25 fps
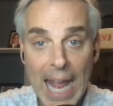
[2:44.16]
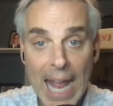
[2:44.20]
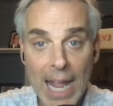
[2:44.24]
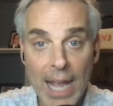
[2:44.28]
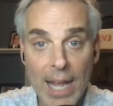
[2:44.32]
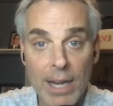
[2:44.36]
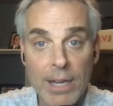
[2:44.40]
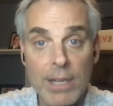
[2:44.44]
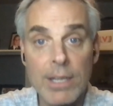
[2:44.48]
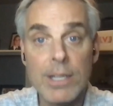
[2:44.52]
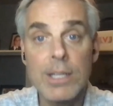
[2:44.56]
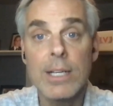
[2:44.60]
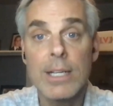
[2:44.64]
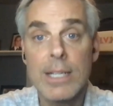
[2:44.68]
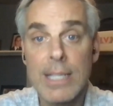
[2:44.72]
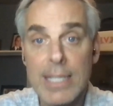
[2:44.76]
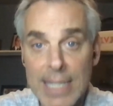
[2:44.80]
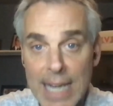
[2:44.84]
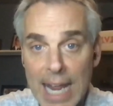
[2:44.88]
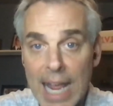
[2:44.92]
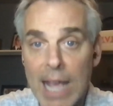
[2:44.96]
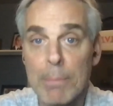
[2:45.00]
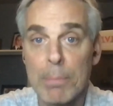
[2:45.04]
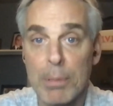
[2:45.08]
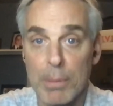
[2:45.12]
and
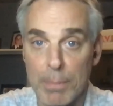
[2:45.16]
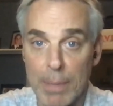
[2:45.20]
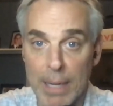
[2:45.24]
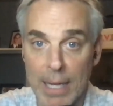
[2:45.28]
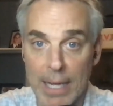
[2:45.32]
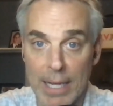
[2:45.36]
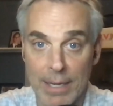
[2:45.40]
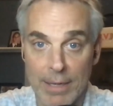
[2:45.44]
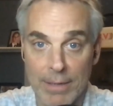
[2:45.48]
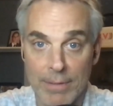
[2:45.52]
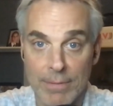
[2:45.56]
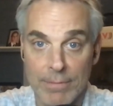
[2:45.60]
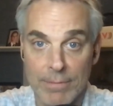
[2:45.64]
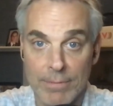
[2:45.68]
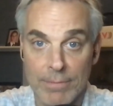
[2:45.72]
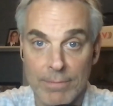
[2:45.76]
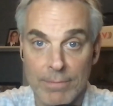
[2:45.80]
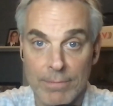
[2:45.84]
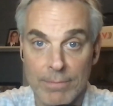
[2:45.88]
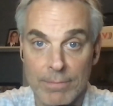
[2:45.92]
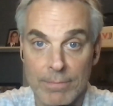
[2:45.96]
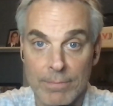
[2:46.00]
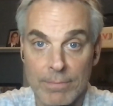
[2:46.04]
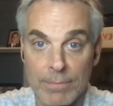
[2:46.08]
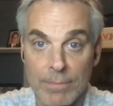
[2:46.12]
Tampa Bay.
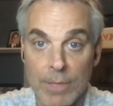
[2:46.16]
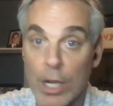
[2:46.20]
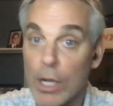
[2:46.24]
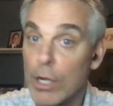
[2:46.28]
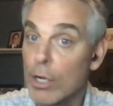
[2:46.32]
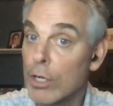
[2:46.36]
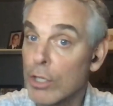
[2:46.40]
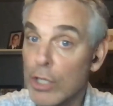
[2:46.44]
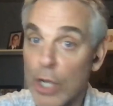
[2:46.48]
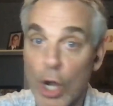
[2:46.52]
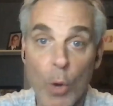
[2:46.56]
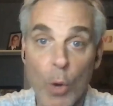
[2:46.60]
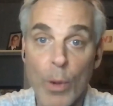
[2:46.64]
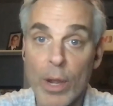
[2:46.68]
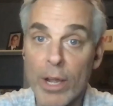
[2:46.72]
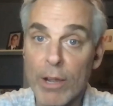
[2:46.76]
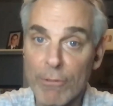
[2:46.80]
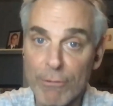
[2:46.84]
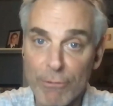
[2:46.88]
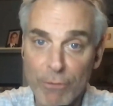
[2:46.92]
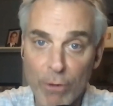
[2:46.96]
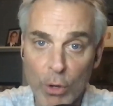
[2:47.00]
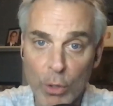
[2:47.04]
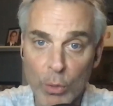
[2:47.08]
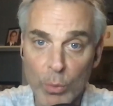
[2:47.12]

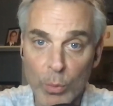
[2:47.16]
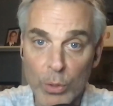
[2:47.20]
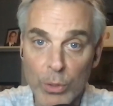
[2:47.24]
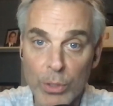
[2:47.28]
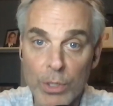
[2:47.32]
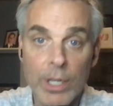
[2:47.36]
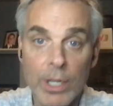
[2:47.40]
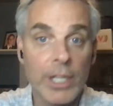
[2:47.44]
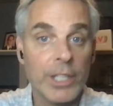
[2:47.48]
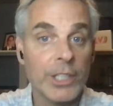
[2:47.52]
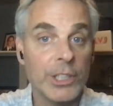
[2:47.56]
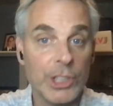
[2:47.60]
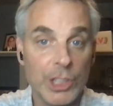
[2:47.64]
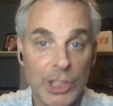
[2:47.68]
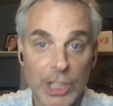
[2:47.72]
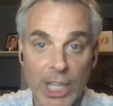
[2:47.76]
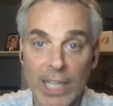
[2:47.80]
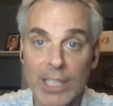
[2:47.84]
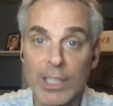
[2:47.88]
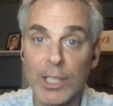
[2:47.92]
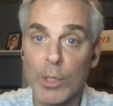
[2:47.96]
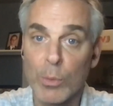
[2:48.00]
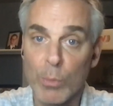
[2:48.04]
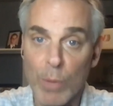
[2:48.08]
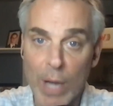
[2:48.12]
Going forward,
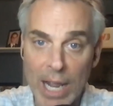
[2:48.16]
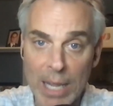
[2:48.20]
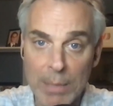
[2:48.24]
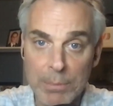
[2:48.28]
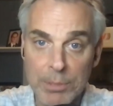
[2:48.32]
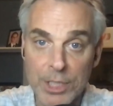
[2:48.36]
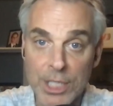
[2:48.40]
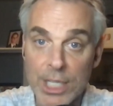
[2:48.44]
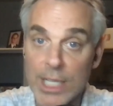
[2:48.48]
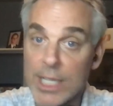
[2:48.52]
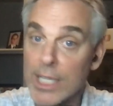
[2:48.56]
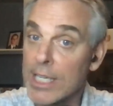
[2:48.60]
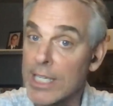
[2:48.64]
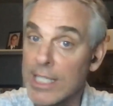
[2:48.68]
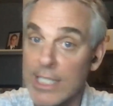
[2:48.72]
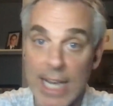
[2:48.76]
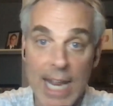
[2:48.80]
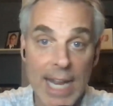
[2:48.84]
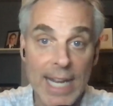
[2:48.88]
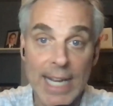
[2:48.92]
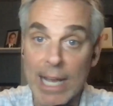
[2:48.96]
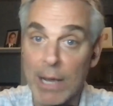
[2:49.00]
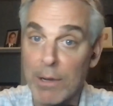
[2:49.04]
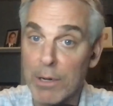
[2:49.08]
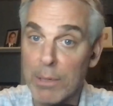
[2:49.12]
Jalen Ramsey
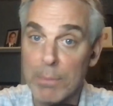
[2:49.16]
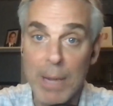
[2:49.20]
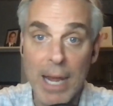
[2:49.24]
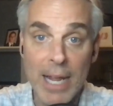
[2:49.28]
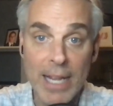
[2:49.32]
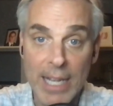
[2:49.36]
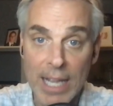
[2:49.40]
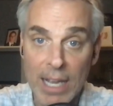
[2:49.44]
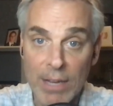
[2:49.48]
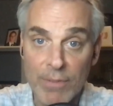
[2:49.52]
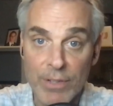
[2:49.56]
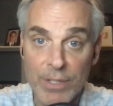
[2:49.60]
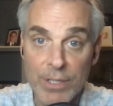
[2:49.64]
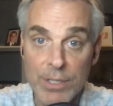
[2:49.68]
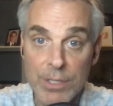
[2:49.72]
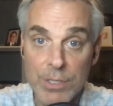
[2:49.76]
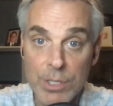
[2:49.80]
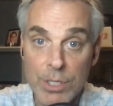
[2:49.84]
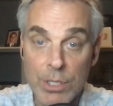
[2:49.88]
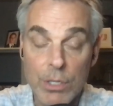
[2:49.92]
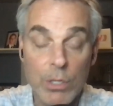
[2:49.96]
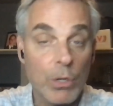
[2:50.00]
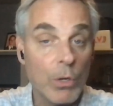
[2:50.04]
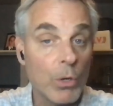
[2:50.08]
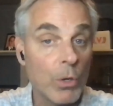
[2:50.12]
can take out a Mike
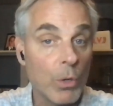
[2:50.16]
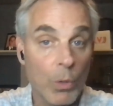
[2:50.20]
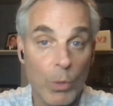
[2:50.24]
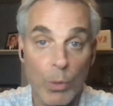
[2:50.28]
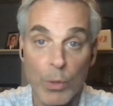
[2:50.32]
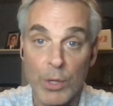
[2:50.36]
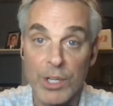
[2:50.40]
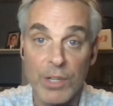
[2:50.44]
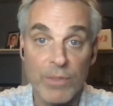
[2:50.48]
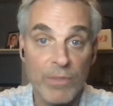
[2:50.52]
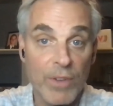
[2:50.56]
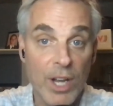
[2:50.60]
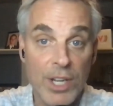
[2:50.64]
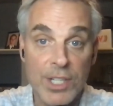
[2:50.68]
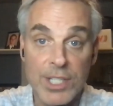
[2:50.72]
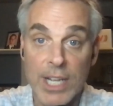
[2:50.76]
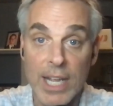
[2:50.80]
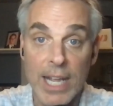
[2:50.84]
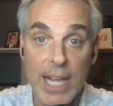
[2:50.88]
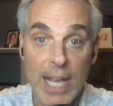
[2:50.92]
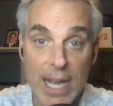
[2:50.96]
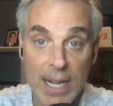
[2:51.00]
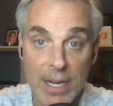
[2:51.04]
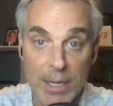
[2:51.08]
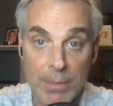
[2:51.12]
Evans or a
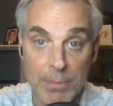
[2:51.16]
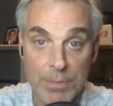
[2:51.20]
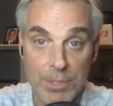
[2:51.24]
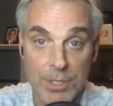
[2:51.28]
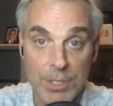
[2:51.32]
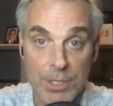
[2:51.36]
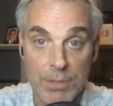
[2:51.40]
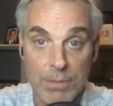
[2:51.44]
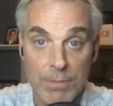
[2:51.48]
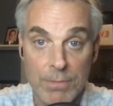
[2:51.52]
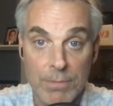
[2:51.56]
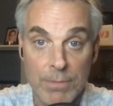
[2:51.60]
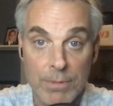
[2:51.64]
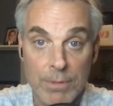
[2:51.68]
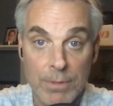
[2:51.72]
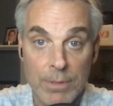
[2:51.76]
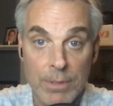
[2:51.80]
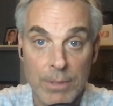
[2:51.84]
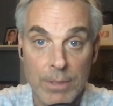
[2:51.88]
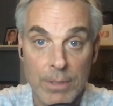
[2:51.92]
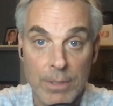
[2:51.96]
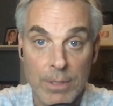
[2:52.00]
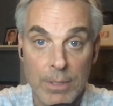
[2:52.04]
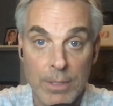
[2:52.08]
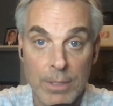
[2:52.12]
Davante Adams.
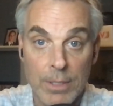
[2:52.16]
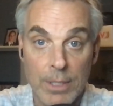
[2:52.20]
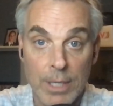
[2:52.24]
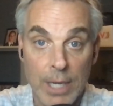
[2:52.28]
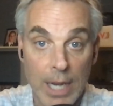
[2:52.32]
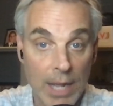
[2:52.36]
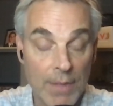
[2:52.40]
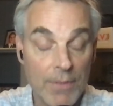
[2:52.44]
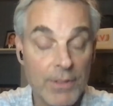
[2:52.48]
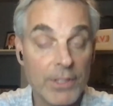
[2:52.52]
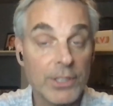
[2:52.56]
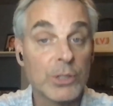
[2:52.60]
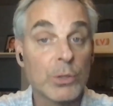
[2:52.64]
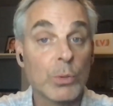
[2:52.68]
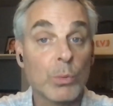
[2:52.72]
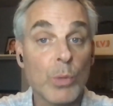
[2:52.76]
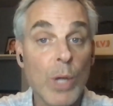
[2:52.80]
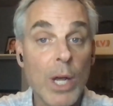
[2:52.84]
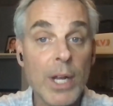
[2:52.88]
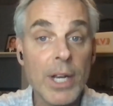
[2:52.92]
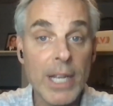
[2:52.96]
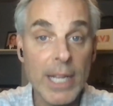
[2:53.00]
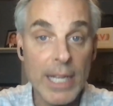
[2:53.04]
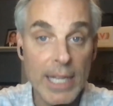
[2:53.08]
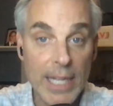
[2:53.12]
And this
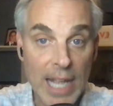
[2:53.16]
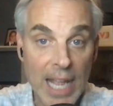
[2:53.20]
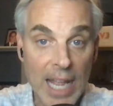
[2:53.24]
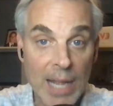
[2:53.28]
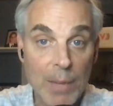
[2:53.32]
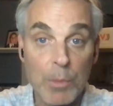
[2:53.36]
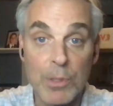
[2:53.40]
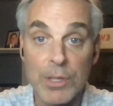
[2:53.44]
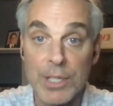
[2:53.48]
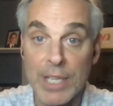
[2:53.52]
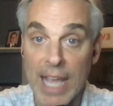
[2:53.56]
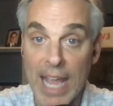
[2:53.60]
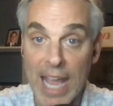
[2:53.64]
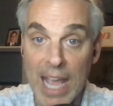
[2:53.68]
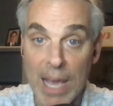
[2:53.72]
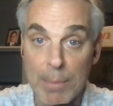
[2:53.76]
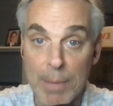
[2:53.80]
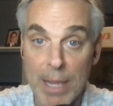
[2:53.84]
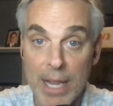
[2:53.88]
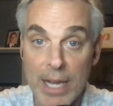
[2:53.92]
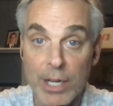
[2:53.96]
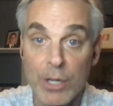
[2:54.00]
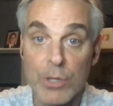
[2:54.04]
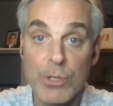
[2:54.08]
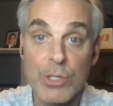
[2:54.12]
running game with
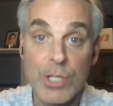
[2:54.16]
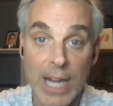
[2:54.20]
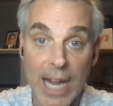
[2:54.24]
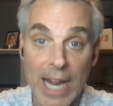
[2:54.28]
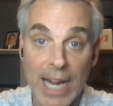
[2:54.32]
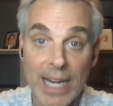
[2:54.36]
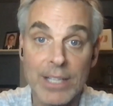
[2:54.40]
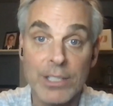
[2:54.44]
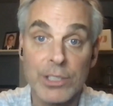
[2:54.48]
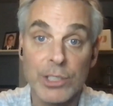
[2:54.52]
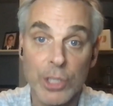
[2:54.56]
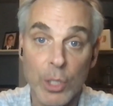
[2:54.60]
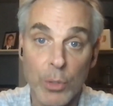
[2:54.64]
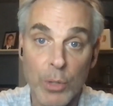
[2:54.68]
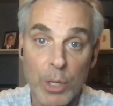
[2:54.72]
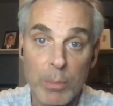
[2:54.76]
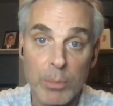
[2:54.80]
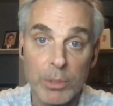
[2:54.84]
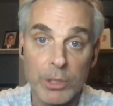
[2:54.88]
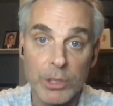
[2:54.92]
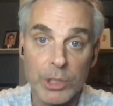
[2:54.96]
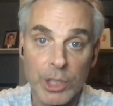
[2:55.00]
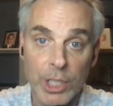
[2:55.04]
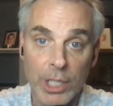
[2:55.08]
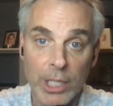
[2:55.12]
Cam Akers and
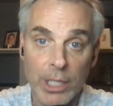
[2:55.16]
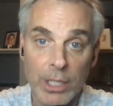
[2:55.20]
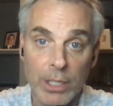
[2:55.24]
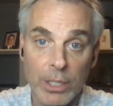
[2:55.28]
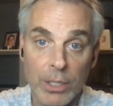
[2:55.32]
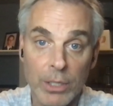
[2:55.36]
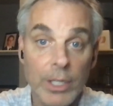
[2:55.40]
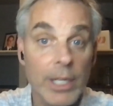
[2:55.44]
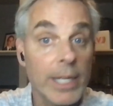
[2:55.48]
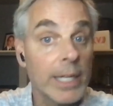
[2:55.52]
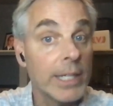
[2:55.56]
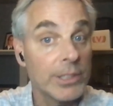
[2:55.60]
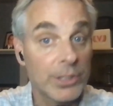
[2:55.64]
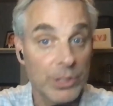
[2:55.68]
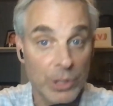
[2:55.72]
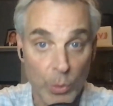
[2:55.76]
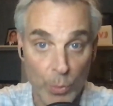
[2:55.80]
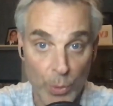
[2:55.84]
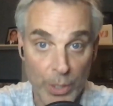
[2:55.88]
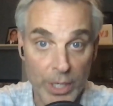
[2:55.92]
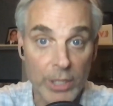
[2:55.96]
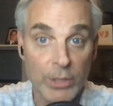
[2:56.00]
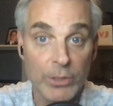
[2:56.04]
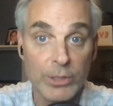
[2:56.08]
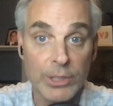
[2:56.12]
Sony Michel is
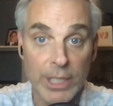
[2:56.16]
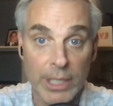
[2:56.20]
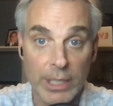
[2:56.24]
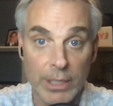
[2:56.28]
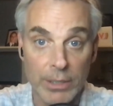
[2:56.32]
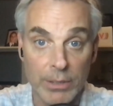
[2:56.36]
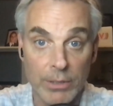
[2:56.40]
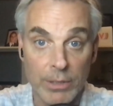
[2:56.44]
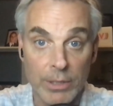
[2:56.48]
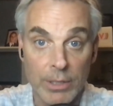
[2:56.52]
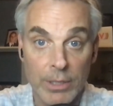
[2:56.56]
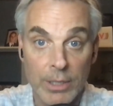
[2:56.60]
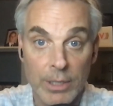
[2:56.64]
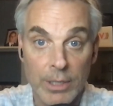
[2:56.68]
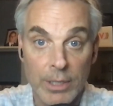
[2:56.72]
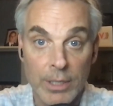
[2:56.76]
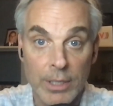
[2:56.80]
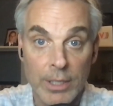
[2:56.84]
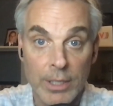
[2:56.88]
the real deal.